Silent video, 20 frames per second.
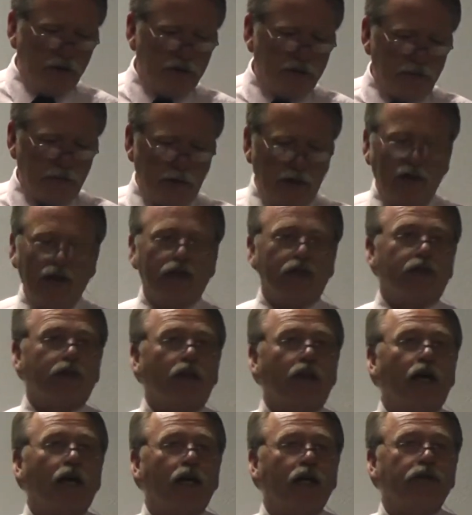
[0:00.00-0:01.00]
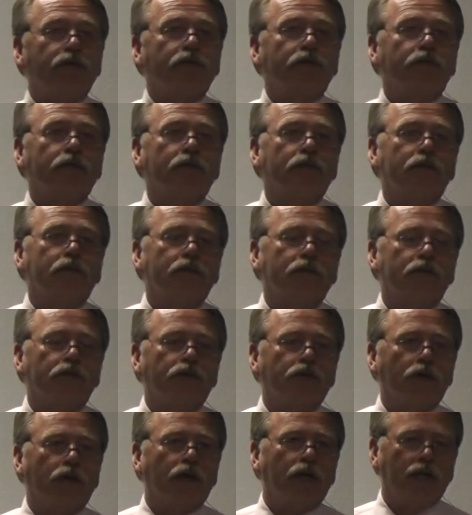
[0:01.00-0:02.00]
of the Spirit is love,
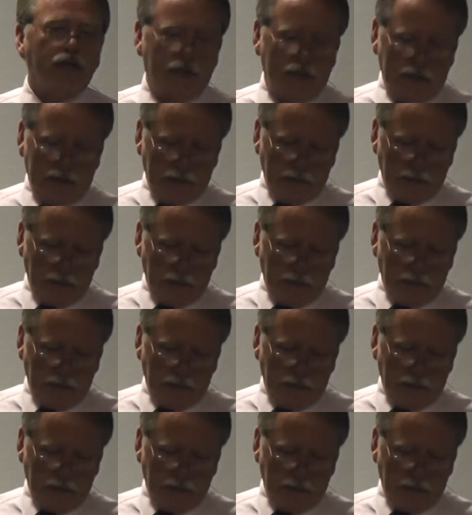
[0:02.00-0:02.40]
joy,